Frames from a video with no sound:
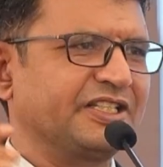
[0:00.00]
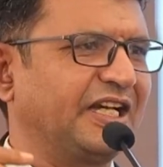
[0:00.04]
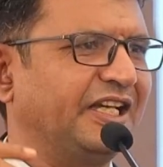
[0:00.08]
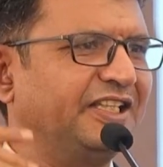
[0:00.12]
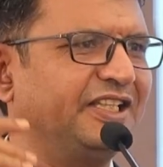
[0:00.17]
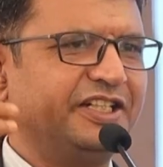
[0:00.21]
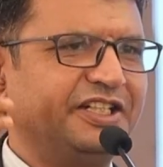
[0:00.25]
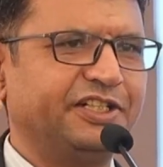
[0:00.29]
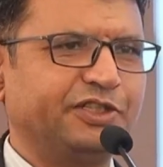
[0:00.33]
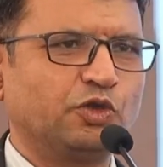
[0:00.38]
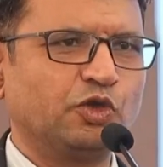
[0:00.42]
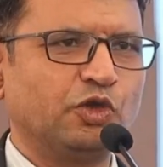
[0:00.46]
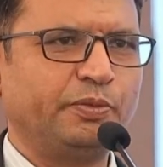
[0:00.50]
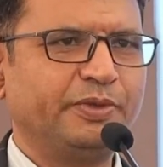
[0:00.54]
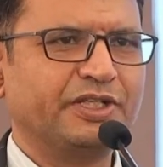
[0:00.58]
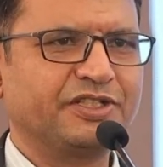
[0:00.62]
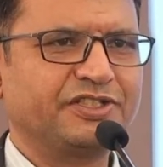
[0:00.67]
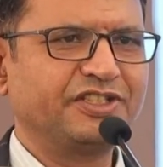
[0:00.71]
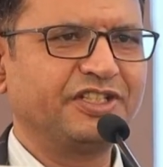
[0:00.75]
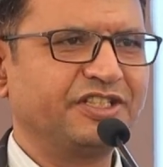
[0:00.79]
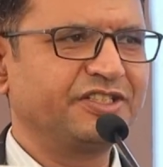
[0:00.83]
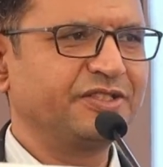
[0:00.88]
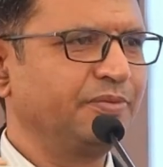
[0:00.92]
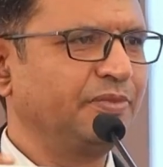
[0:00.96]
Either it could be a
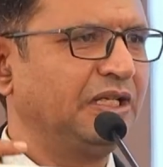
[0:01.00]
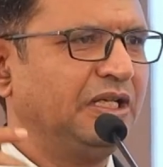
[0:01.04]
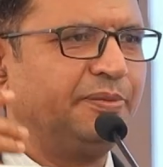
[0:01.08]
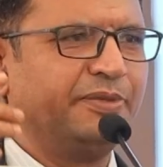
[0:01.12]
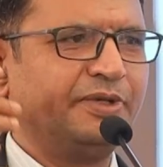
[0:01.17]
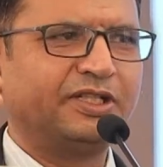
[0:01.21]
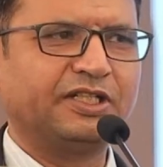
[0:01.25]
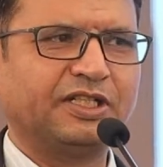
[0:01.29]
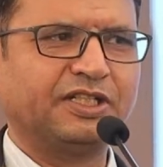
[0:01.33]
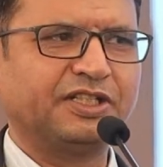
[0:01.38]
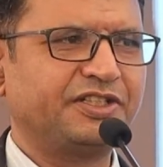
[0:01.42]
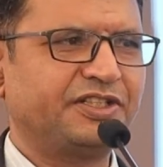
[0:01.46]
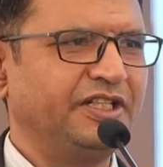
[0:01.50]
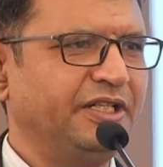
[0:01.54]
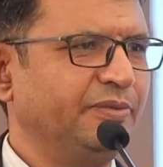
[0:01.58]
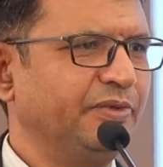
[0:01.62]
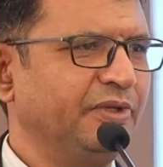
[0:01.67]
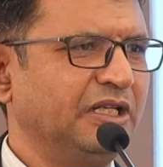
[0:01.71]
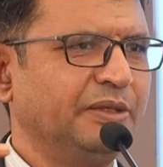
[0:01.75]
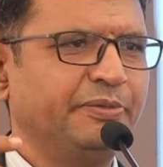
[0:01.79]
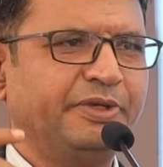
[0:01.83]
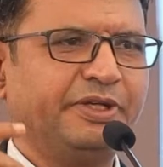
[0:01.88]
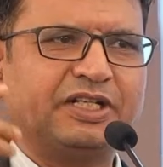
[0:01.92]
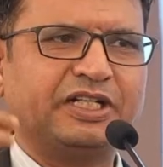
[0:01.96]
6 millimeter, 3
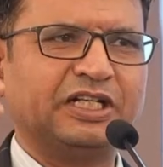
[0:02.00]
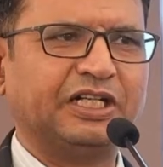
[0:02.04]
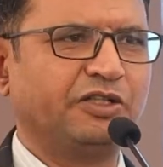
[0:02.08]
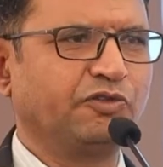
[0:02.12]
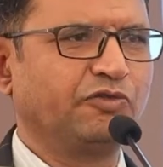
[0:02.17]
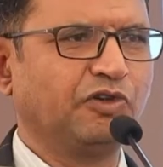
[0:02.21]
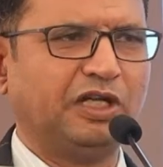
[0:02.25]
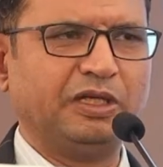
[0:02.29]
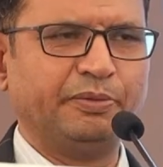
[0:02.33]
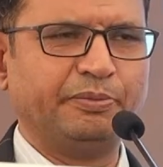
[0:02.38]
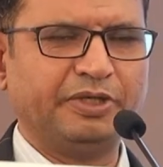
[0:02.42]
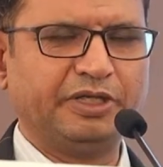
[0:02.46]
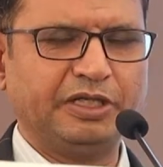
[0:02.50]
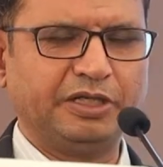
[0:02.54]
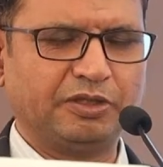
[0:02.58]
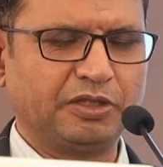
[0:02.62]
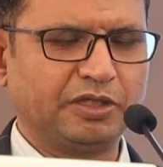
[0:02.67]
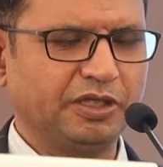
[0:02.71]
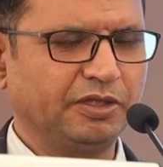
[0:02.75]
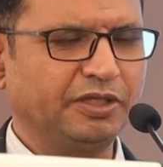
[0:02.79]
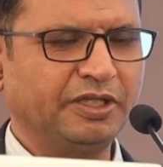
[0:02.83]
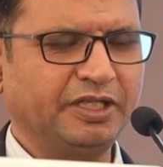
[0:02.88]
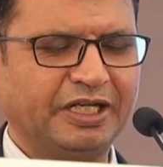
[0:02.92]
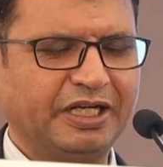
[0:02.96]
millimeter, 12
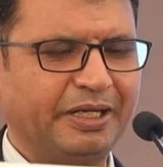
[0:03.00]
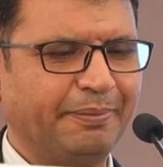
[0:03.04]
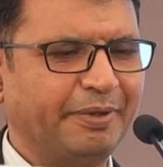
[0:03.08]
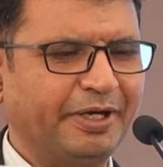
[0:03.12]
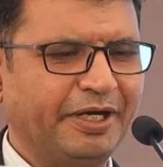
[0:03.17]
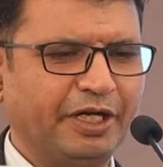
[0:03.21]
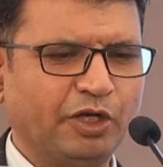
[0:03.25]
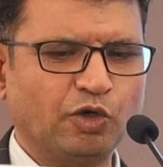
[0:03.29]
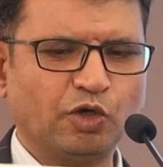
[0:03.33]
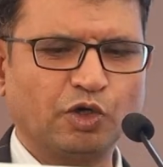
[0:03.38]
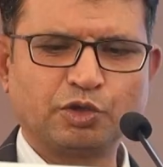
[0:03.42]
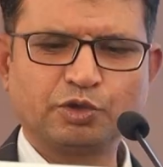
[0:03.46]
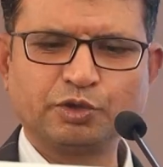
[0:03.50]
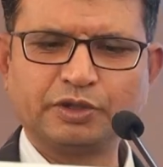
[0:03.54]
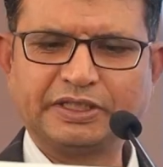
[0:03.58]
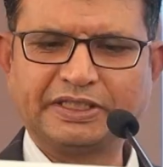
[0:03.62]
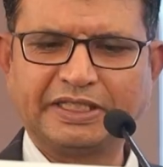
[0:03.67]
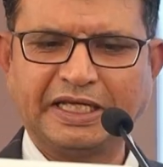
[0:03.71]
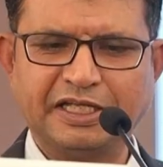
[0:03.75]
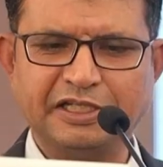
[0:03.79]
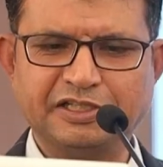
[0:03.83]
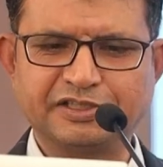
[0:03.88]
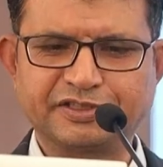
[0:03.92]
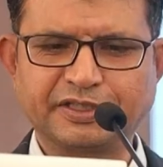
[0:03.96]
millimeter, depending on to the
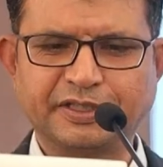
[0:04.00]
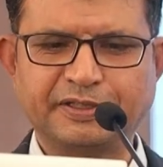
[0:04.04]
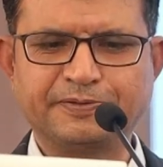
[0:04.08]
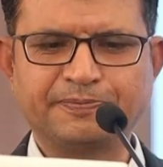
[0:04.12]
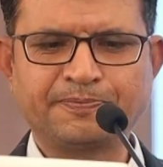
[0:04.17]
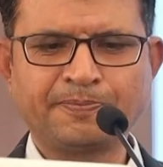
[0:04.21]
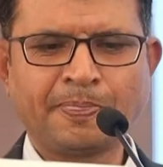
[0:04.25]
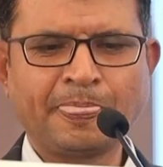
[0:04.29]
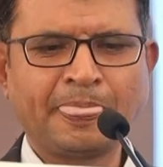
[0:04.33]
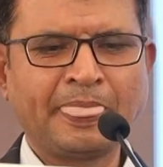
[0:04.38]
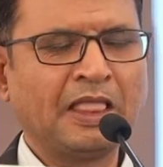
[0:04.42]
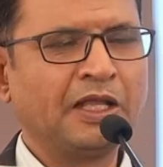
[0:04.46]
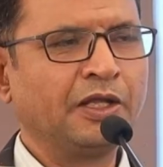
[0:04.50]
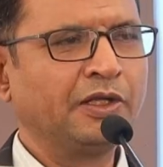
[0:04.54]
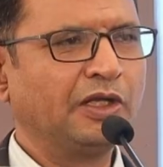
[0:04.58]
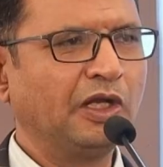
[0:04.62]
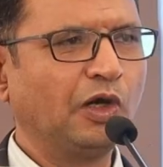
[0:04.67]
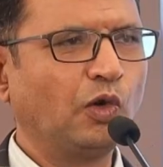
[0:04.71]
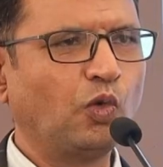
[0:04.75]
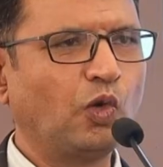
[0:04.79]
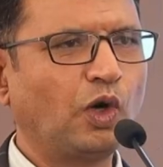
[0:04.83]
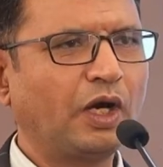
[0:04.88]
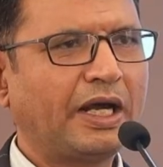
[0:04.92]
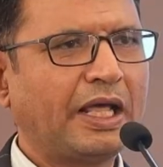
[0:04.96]
tile size.
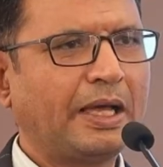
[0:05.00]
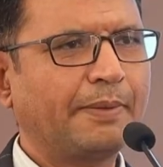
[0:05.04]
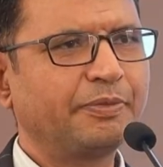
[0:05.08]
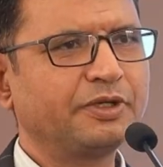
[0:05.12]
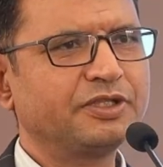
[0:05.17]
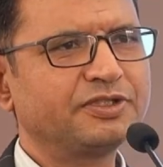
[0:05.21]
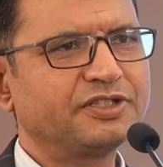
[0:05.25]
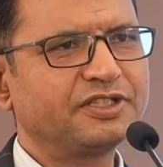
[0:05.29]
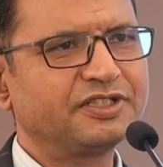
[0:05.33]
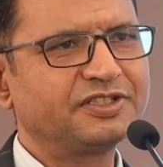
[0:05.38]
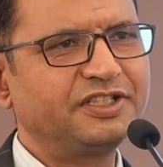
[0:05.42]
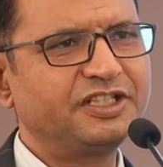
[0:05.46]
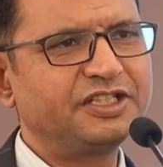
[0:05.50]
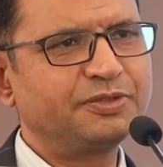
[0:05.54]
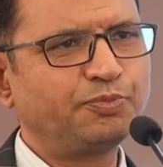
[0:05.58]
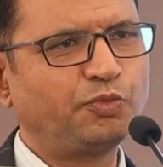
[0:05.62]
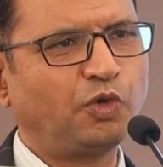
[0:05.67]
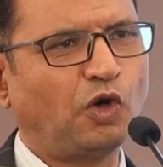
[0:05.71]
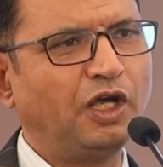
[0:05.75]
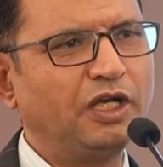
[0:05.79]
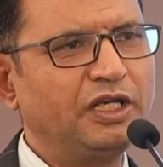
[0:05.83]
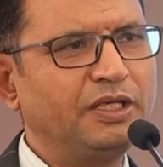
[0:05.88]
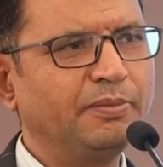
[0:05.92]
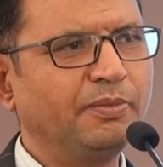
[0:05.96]
Now what happens is this
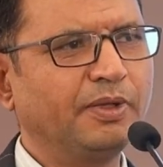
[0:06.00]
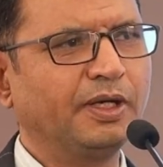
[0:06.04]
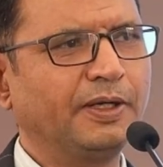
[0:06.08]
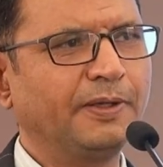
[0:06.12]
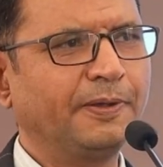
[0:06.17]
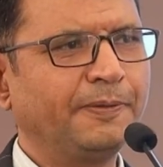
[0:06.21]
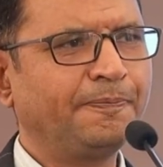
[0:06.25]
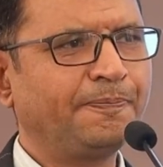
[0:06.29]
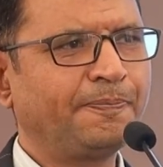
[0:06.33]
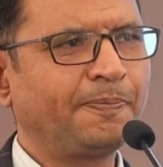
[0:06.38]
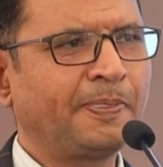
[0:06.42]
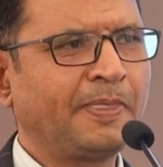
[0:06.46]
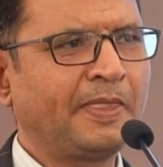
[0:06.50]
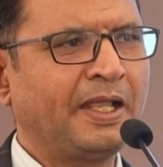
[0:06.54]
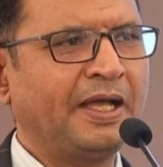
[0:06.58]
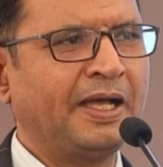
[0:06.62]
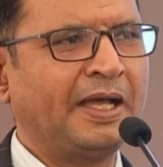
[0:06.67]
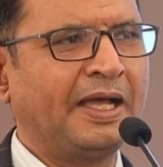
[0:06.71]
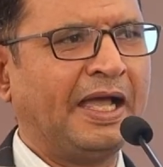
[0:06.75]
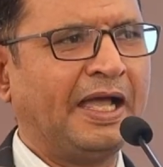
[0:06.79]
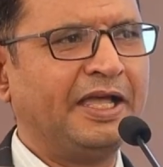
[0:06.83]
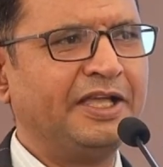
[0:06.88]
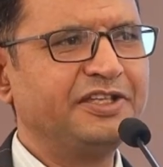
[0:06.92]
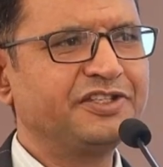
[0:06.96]
polymer
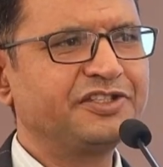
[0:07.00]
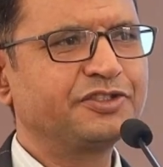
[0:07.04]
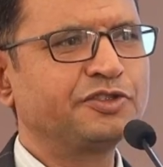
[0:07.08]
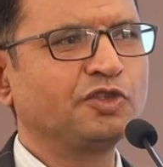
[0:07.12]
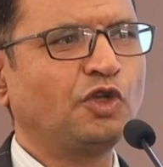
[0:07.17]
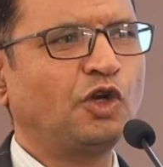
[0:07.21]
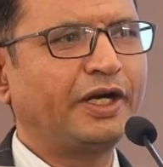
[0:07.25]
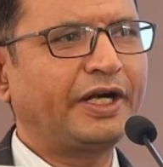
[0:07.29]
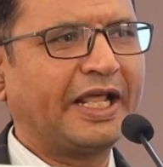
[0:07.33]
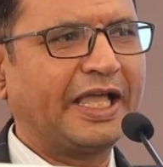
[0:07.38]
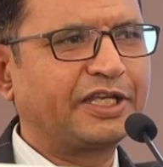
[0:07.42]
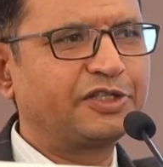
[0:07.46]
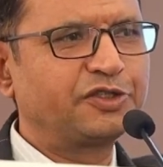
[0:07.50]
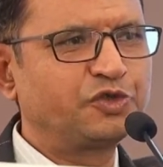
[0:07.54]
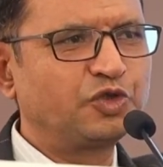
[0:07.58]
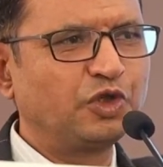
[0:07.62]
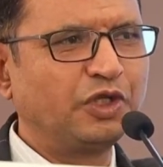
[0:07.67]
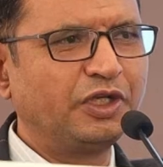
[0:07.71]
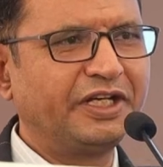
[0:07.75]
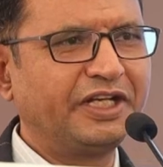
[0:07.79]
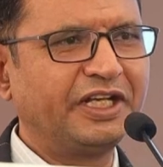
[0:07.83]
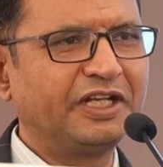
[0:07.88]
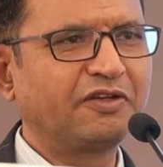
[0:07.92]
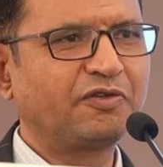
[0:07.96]
is not
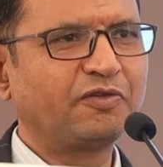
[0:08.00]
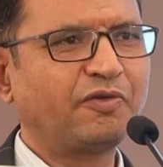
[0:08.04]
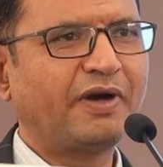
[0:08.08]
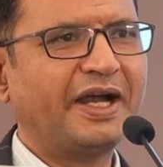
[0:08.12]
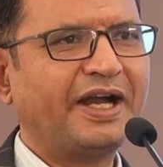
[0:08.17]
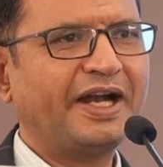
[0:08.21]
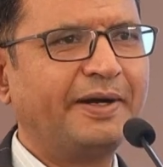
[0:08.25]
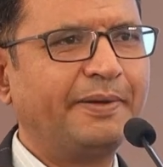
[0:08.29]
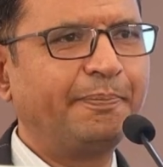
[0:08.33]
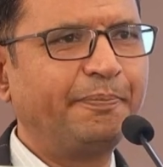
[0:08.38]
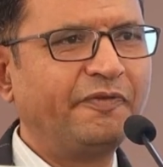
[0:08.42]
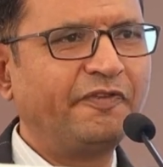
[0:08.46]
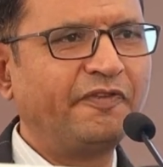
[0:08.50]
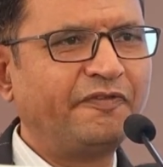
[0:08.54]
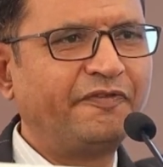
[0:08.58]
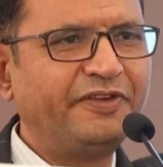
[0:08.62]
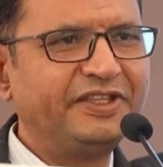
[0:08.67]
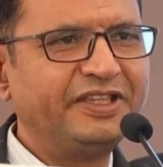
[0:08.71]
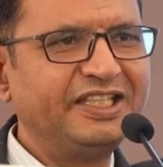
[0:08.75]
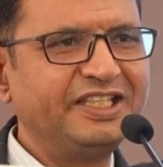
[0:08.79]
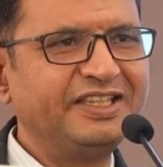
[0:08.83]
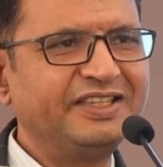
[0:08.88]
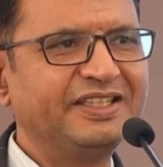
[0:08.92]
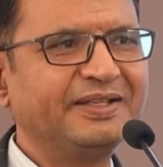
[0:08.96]
actually required
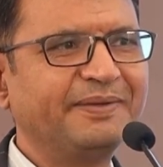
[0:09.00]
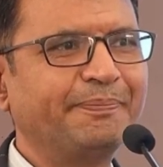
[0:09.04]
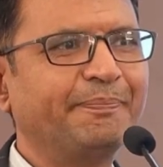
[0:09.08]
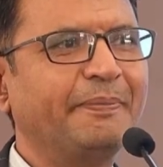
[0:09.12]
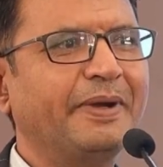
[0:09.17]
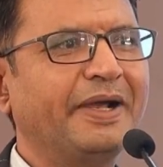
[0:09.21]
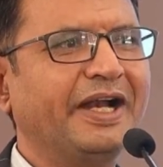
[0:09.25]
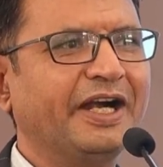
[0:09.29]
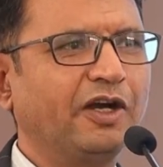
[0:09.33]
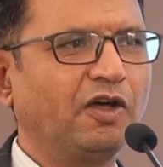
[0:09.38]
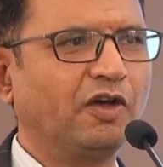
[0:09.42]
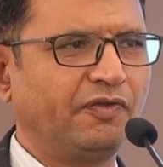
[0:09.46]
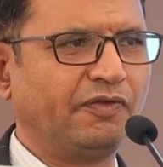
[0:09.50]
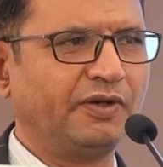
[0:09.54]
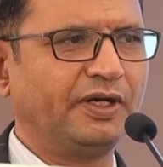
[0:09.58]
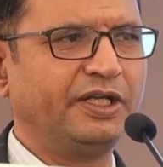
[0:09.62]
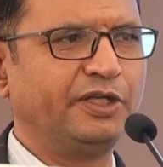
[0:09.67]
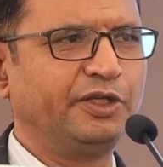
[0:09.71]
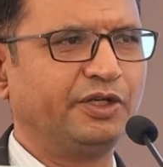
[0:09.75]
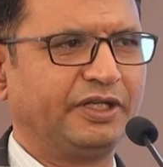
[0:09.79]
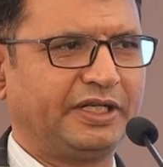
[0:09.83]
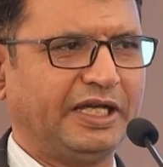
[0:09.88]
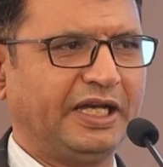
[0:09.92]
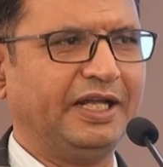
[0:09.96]
within the bed of
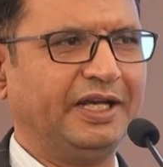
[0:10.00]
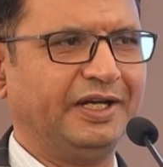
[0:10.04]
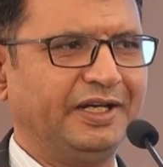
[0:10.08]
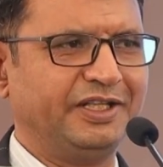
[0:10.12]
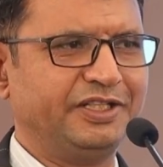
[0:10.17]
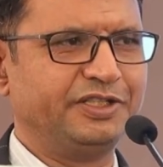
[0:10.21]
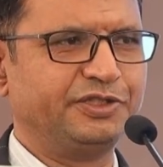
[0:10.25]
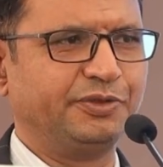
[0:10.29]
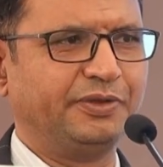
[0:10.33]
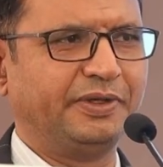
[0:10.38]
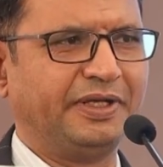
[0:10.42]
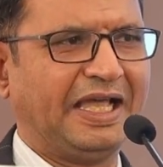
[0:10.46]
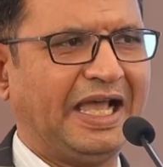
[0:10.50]
your tile adhesive.